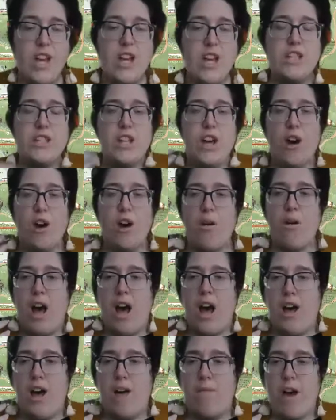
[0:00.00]
So
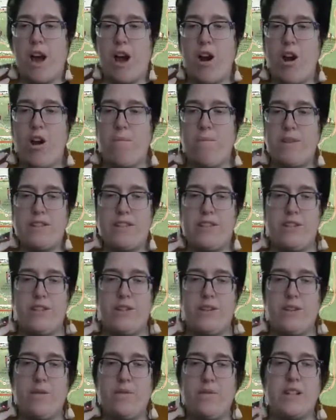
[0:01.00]
our hope is
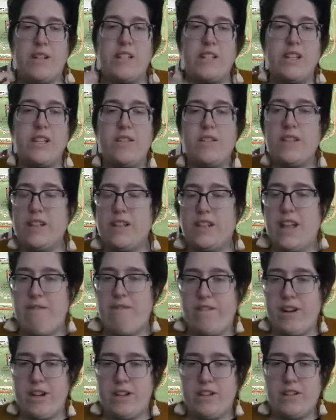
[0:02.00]
to continue to
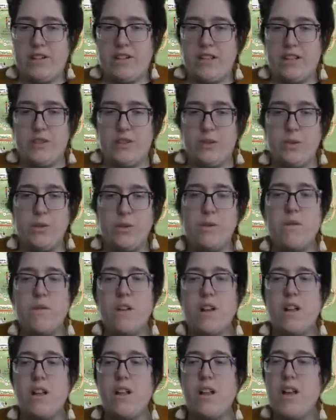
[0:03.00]
leverage this
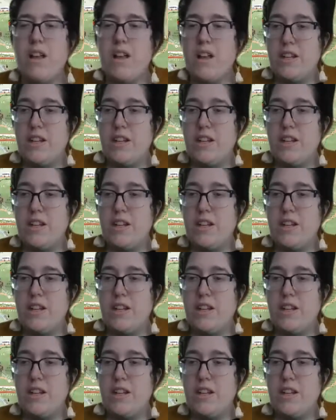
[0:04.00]
tool